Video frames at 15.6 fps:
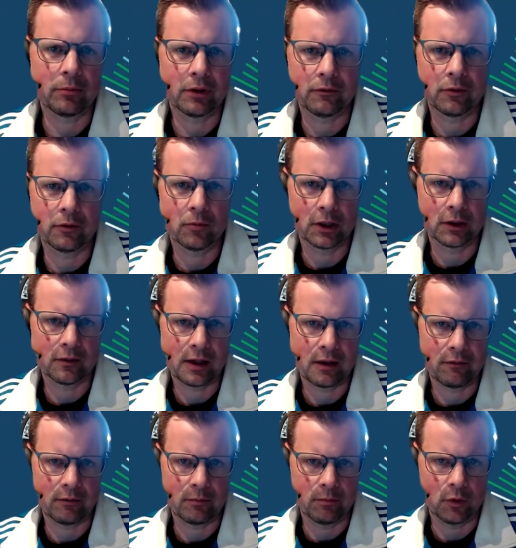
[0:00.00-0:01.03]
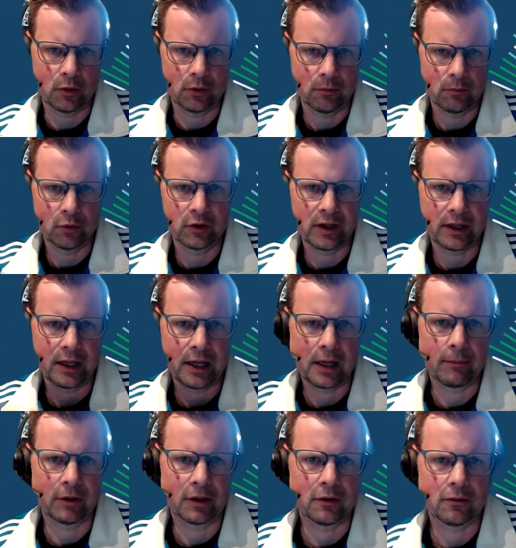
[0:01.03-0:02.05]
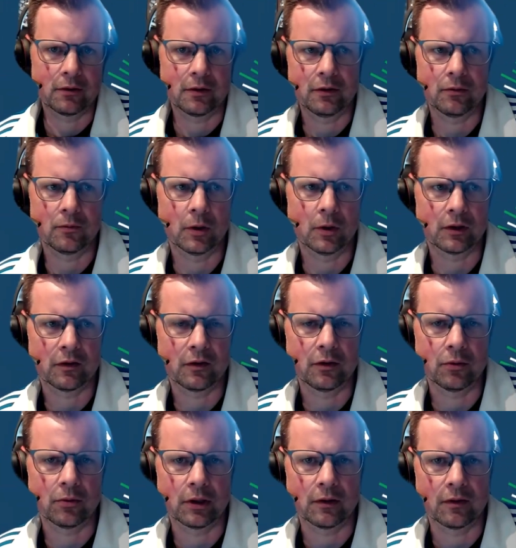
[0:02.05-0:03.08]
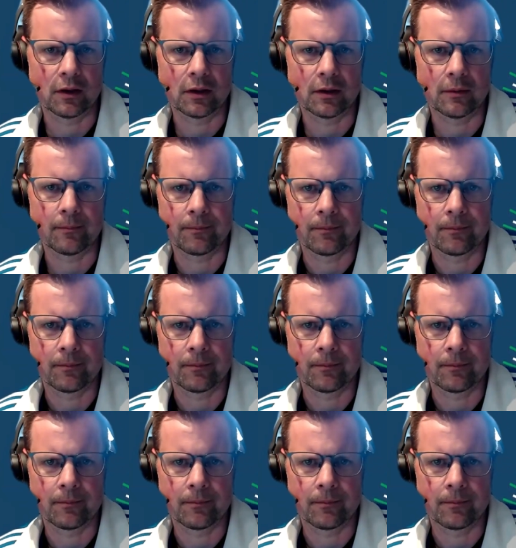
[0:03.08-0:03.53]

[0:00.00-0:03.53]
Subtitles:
But if you want to have it more dynamic, you'd want to do it in the